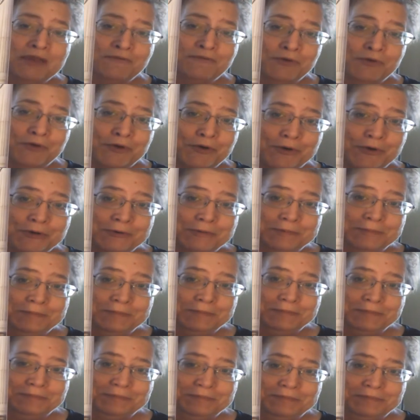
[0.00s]
thing for her
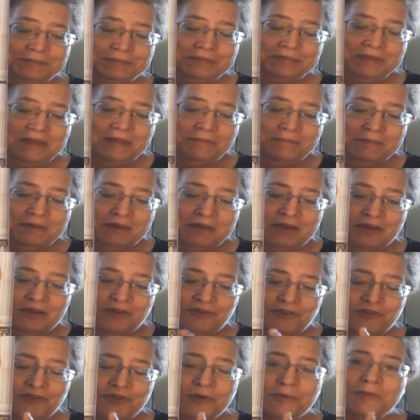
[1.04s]

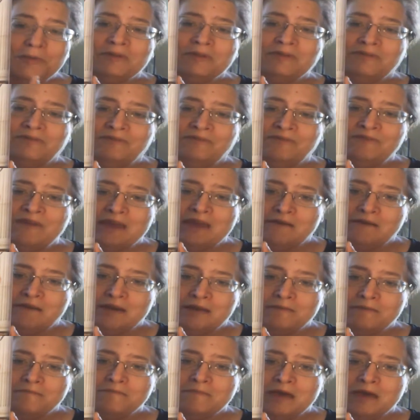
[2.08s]
because she was
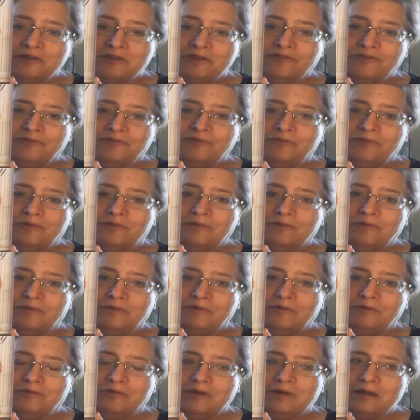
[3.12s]
very much
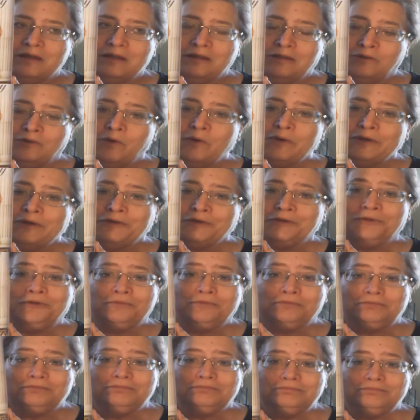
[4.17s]

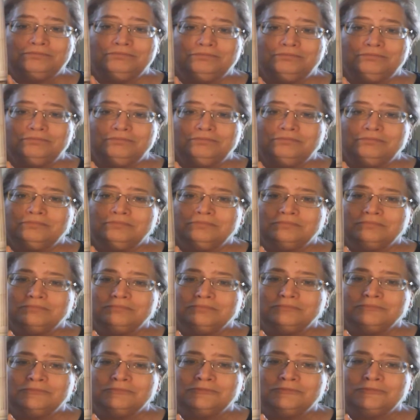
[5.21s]
loyal
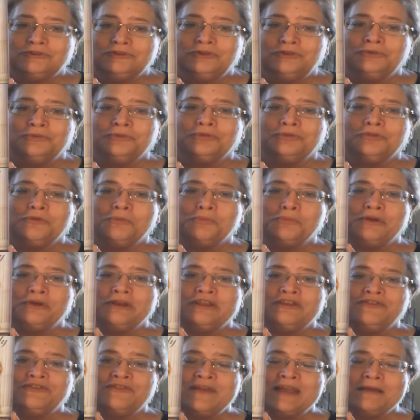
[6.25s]
to the
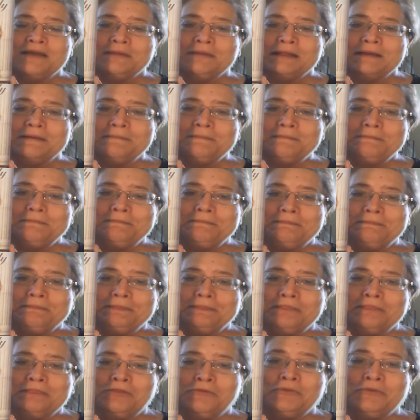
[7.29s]
British family,
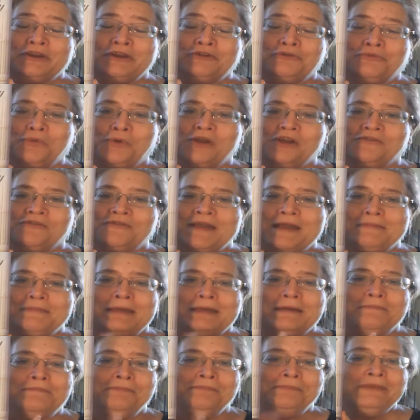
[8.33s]
the British royal
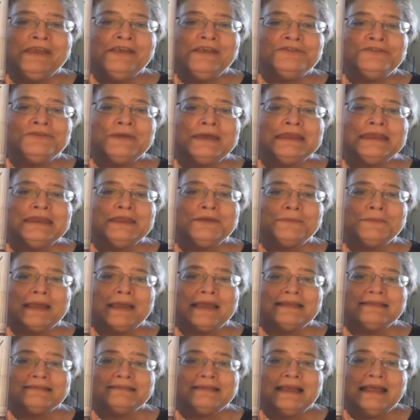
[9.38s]
family. So
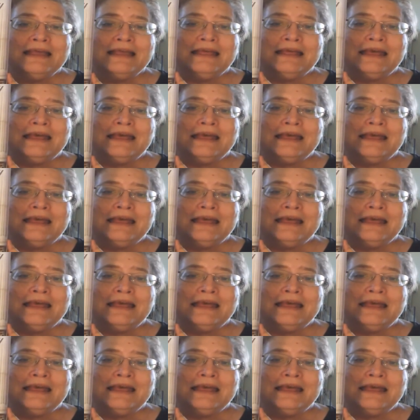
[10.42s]
anyways,